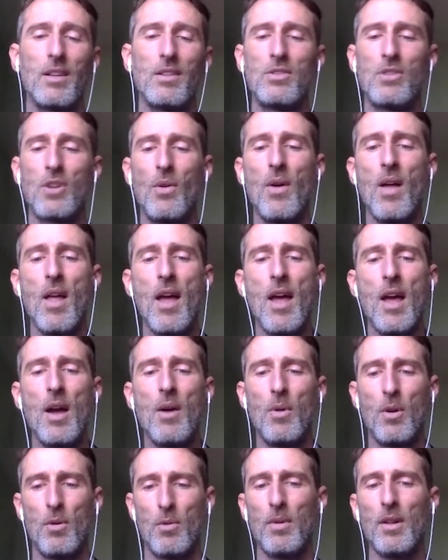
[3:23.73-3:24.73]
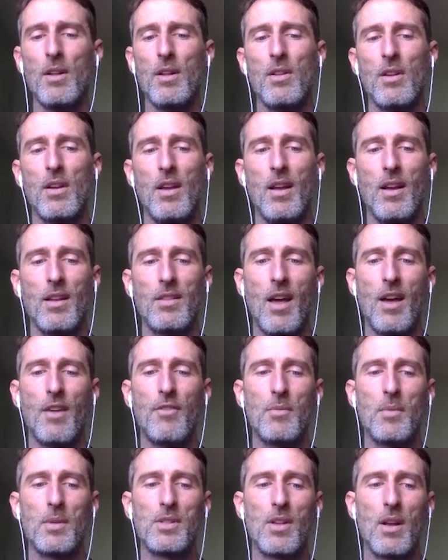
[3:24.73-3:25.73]
And so we were really looking at that
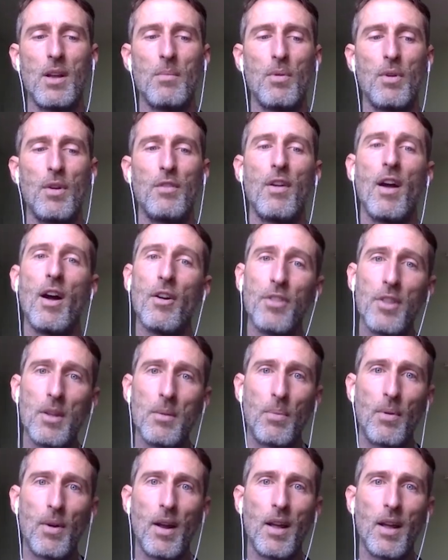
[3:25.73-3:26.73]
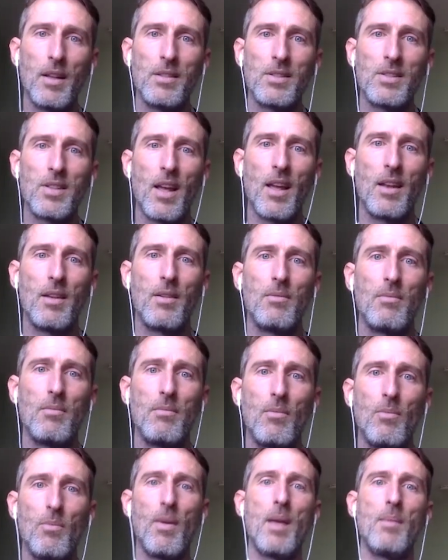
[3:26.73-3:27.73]
from the standpoint of healthy brains and
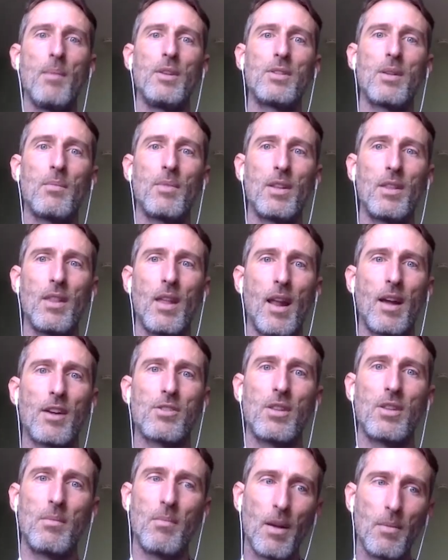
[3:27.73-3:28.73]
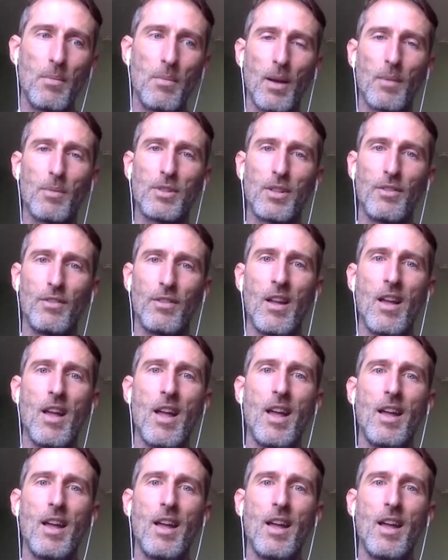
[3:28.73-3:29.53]
maybe something that actually might be able to